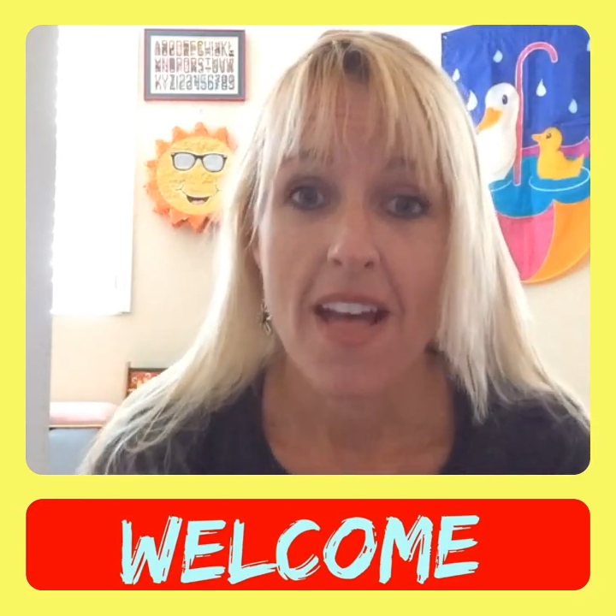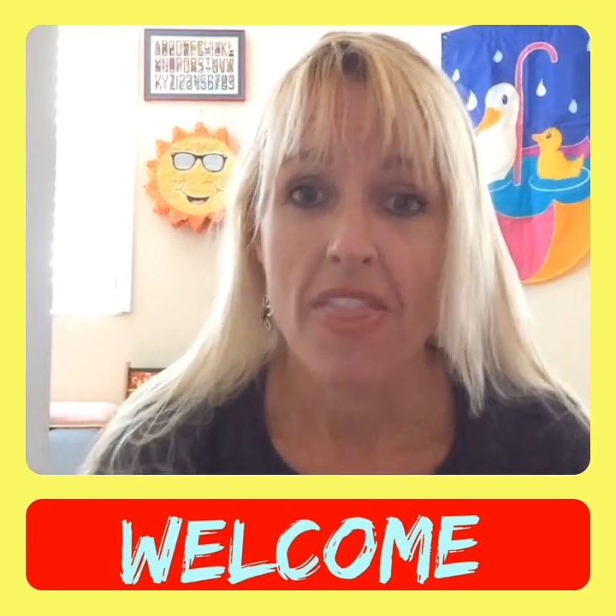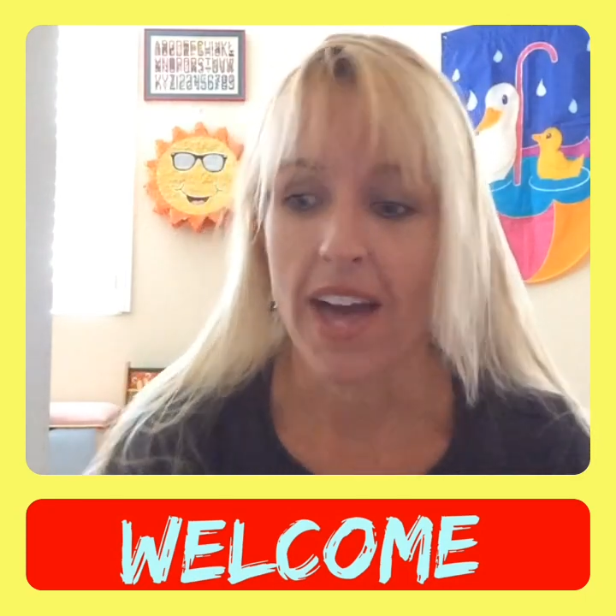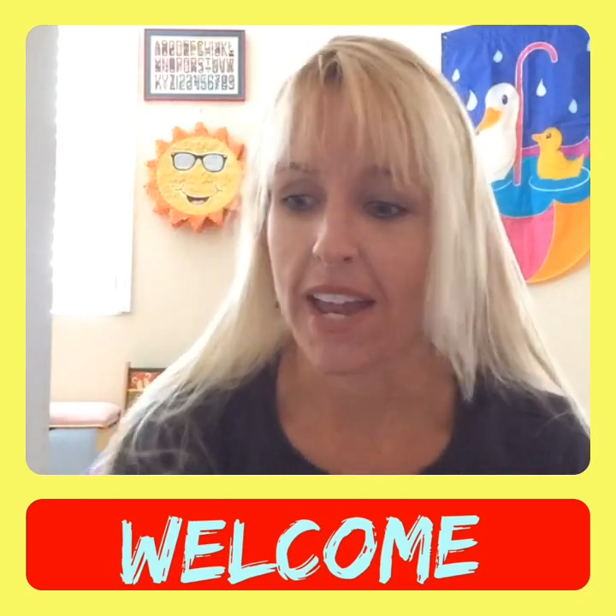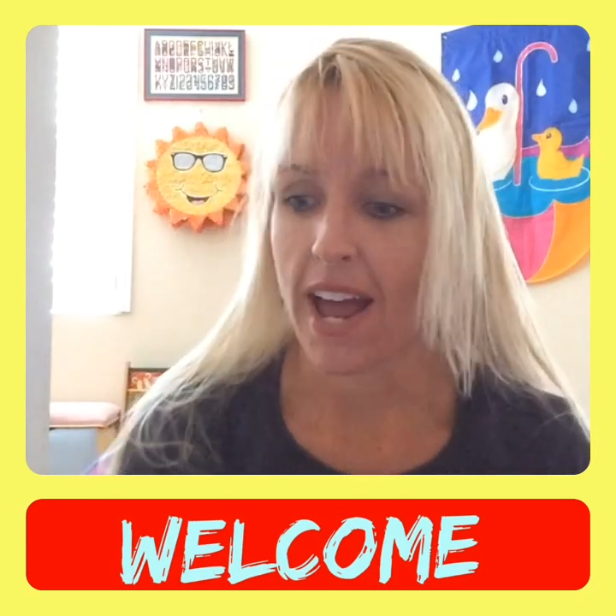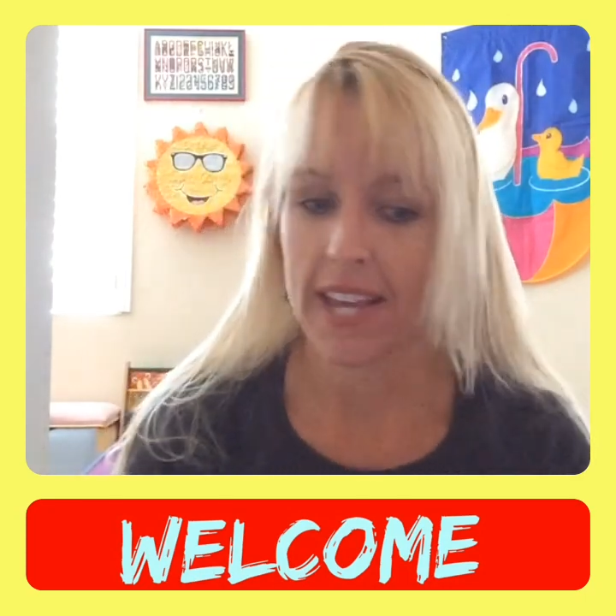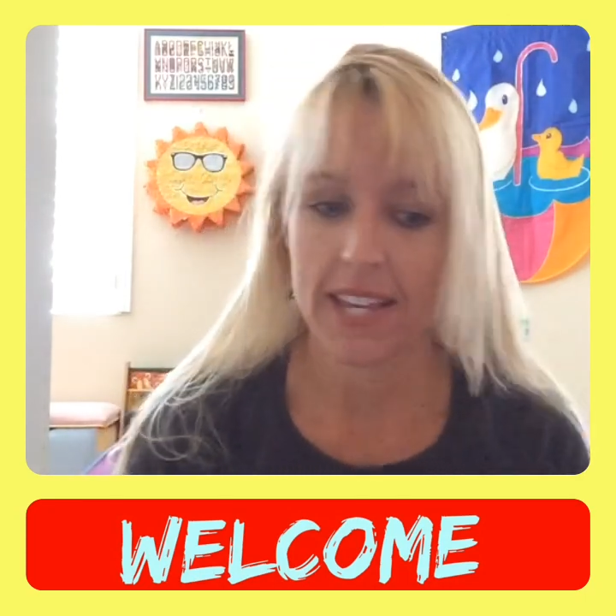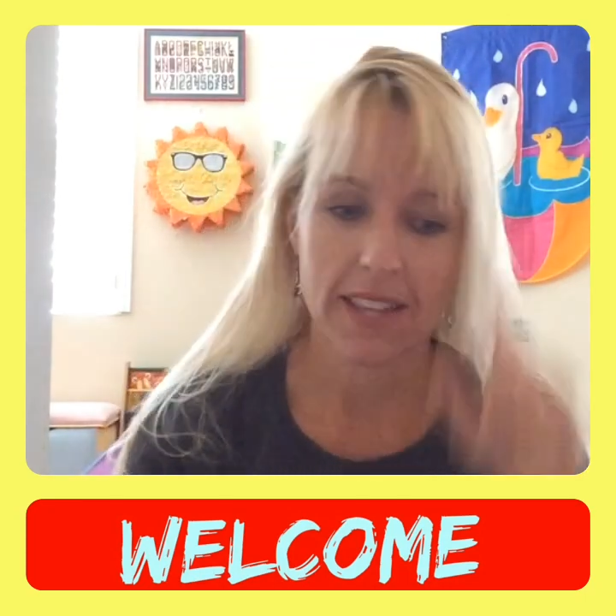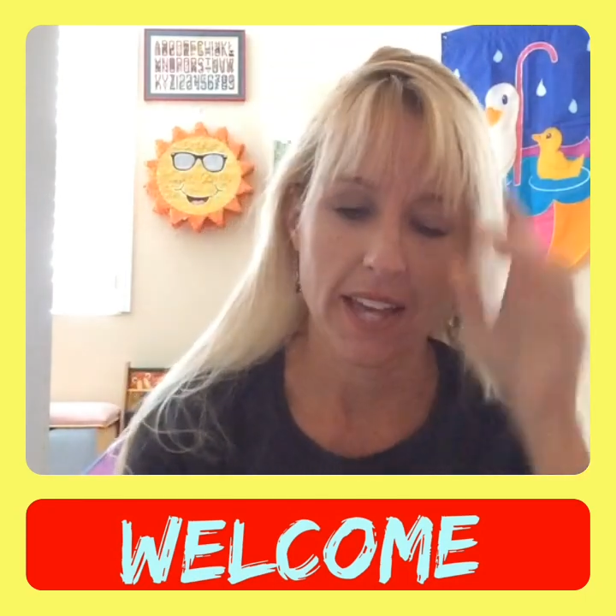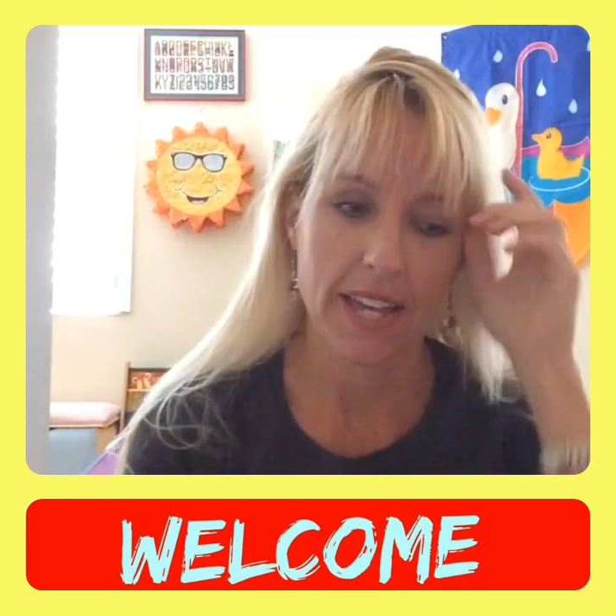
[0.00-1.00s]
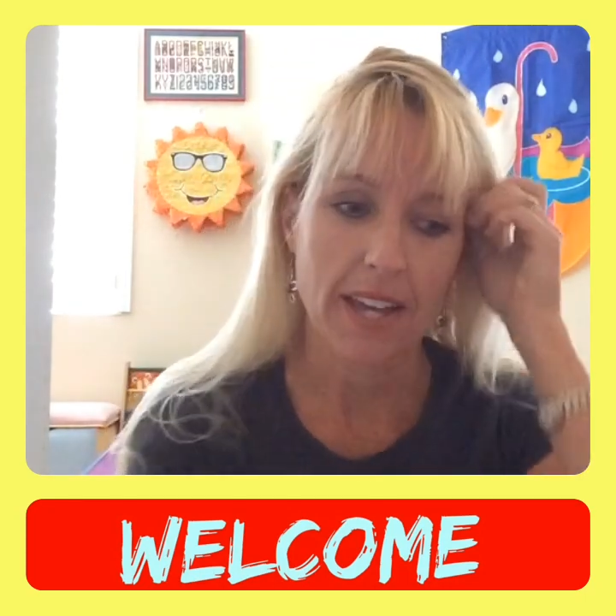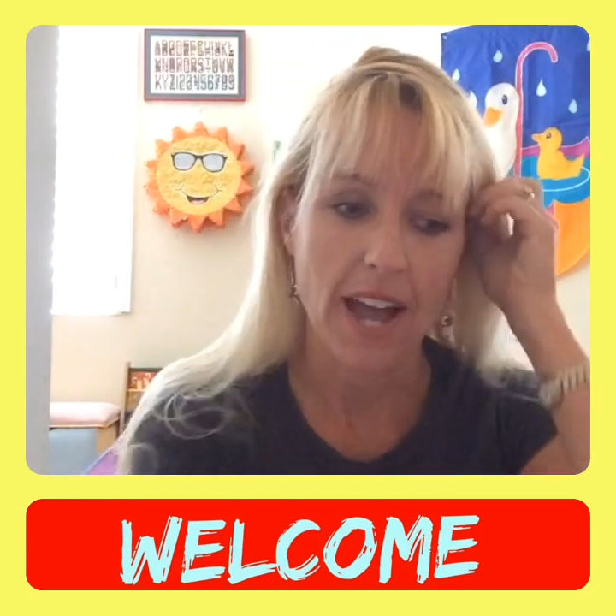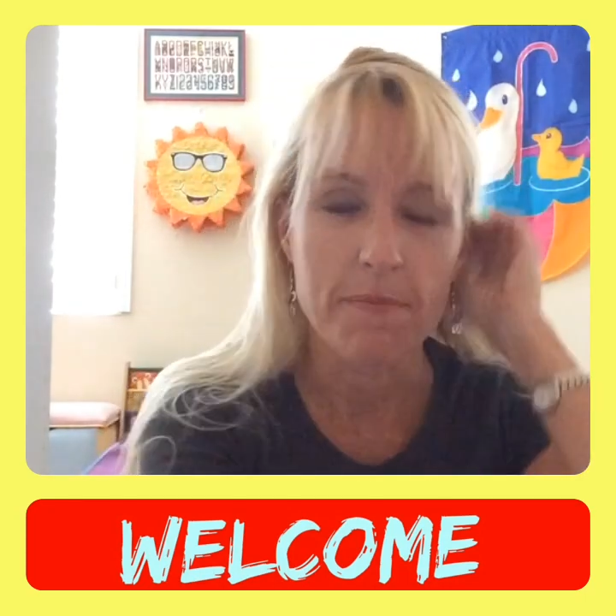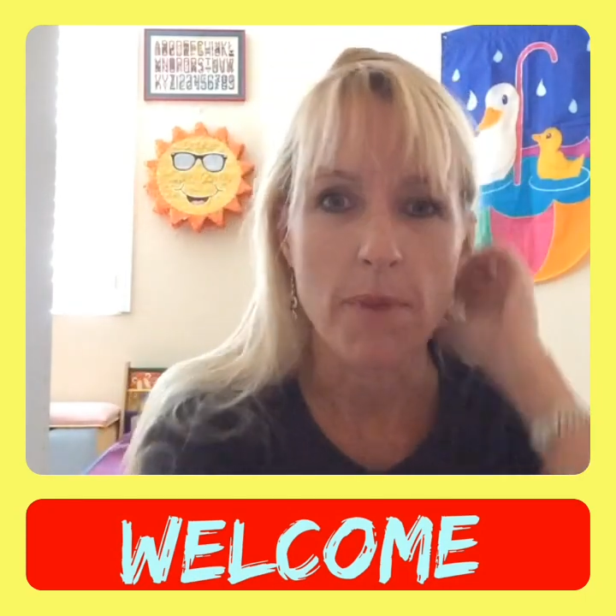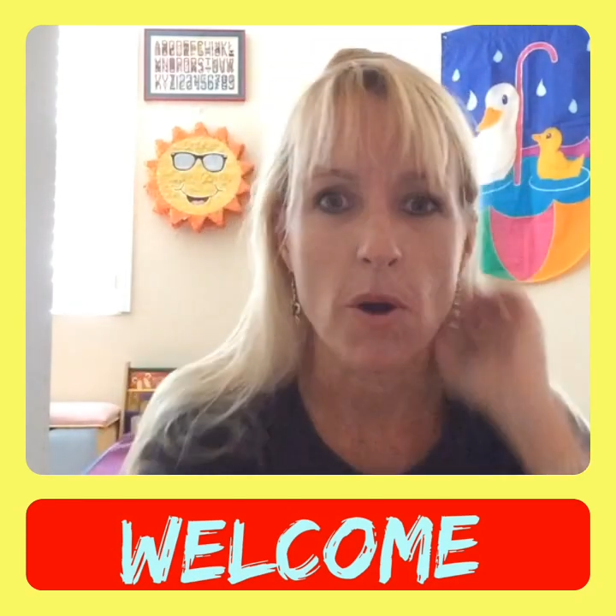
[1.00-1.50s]
that I can
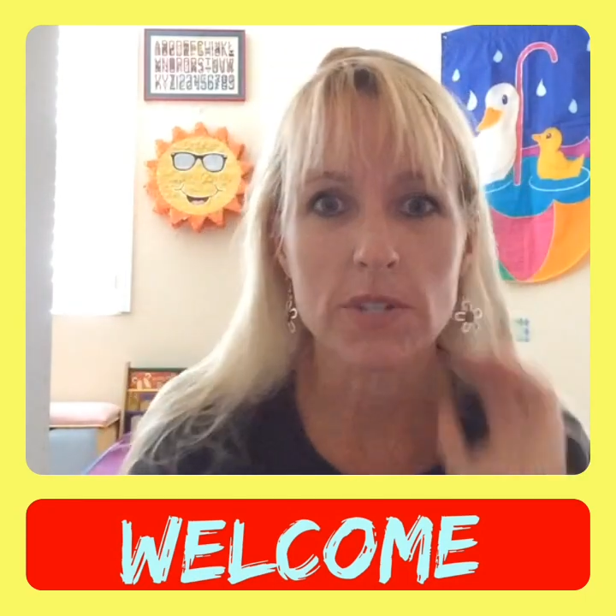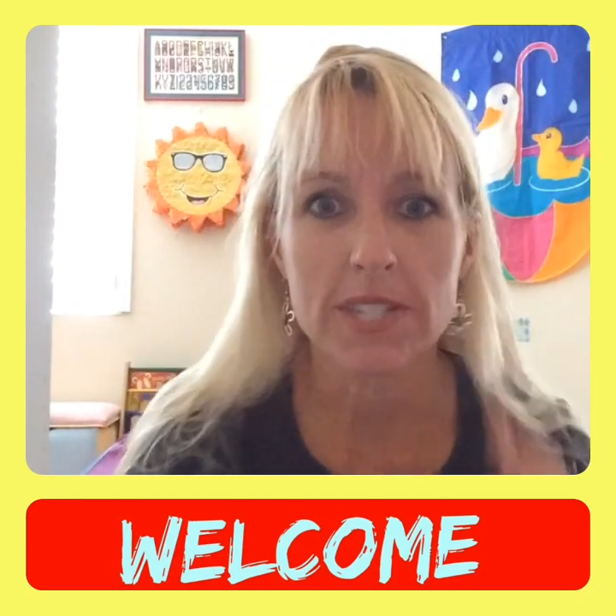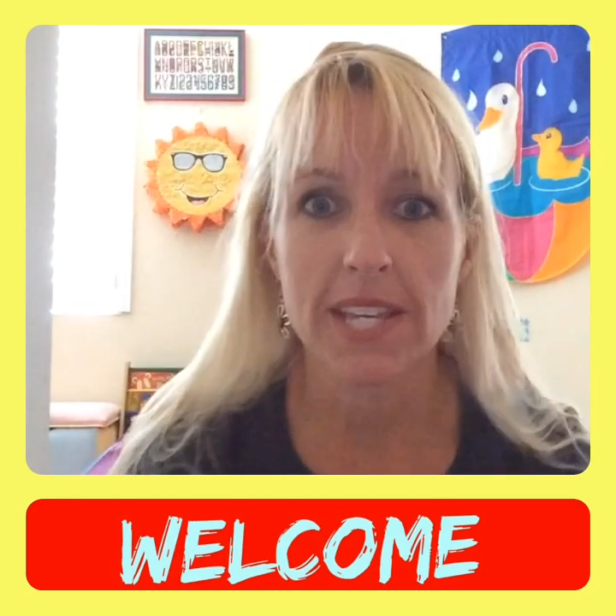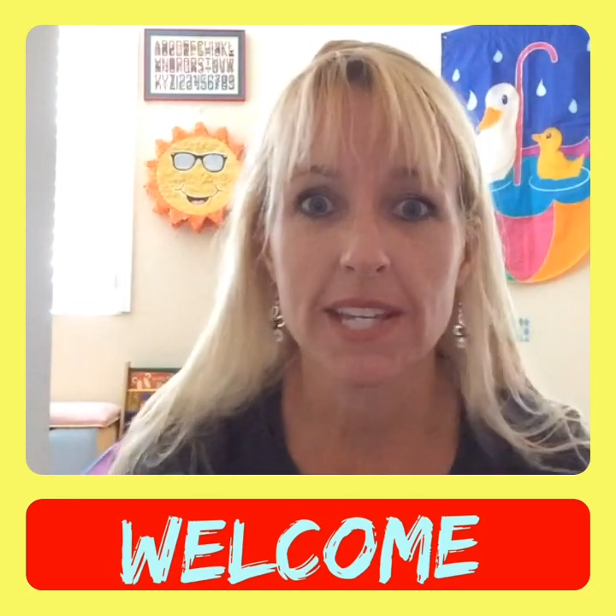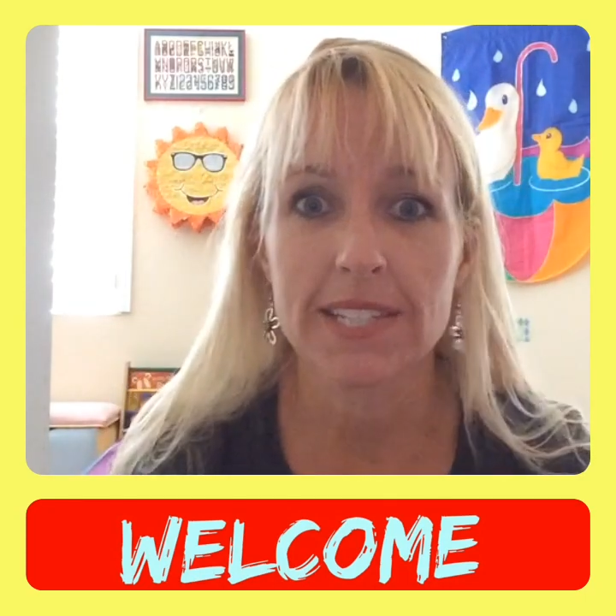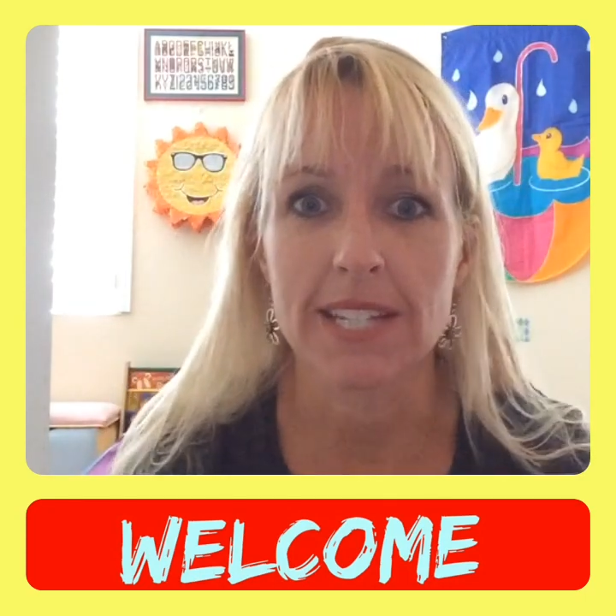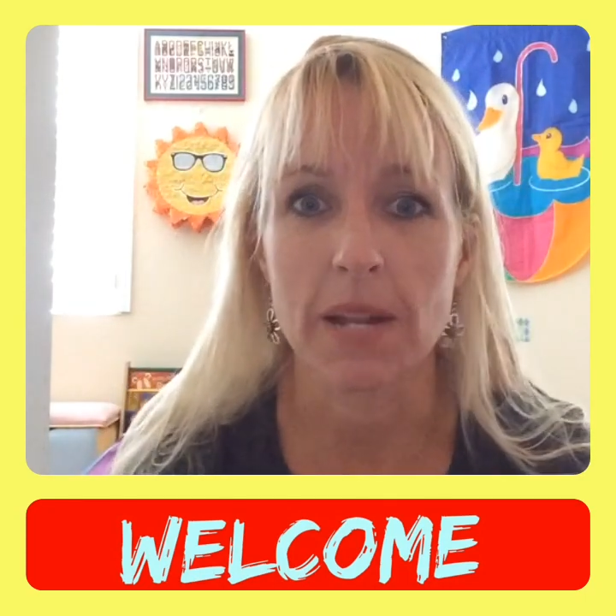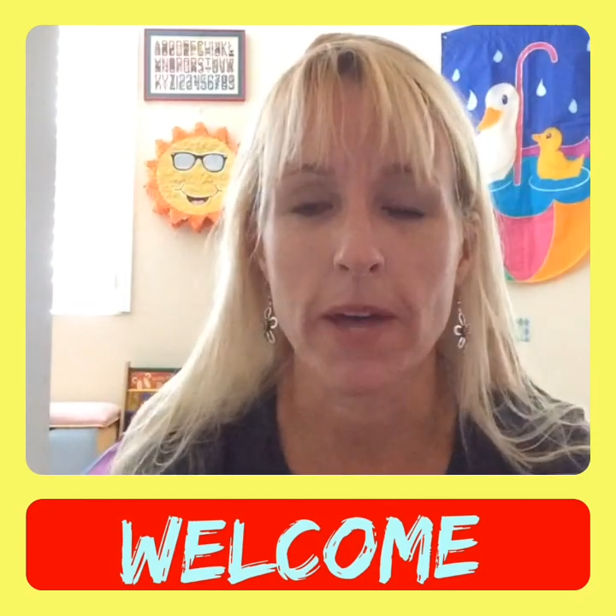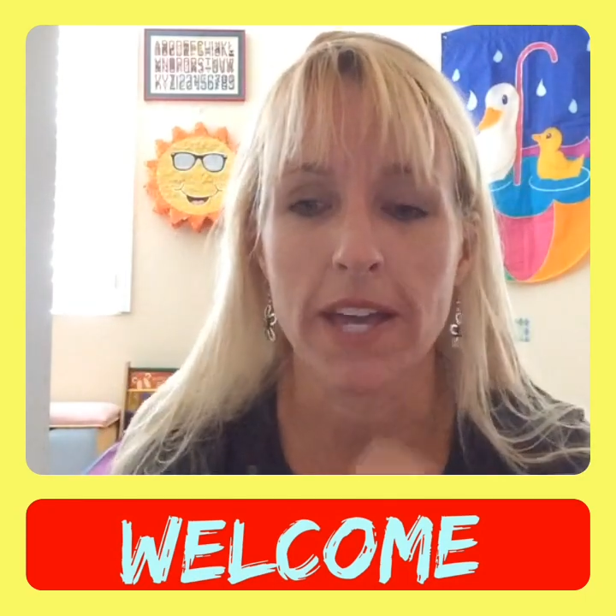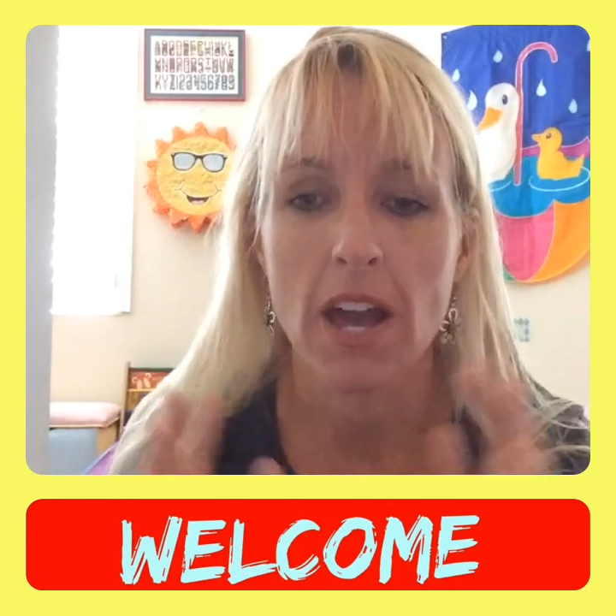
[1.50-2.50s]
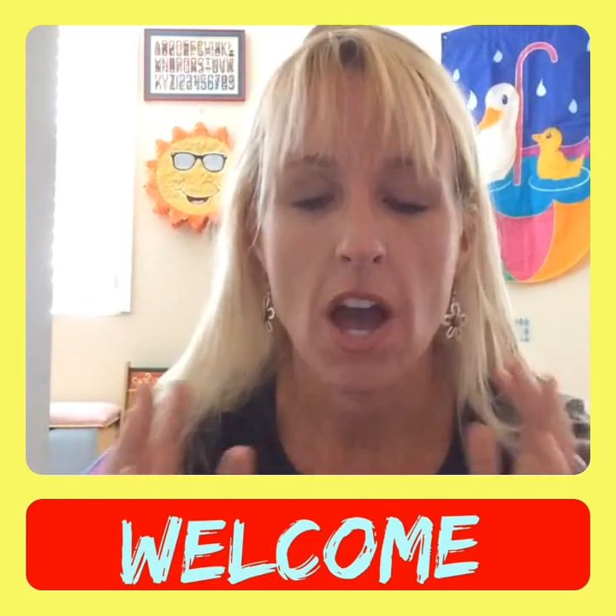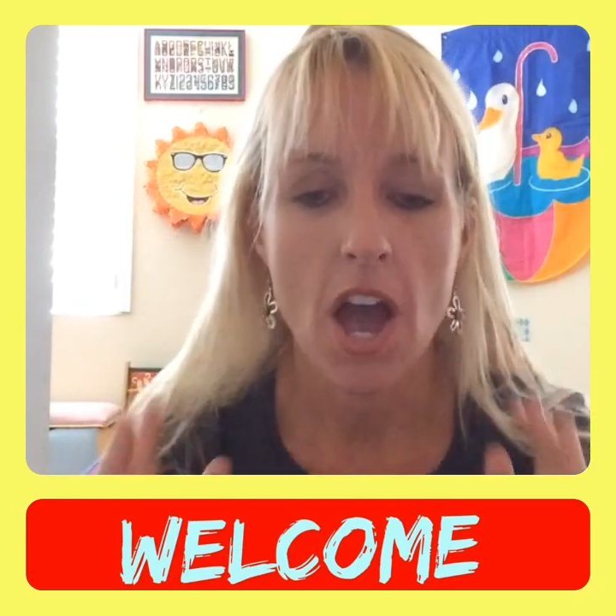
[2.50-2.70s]
I post things and I'm like,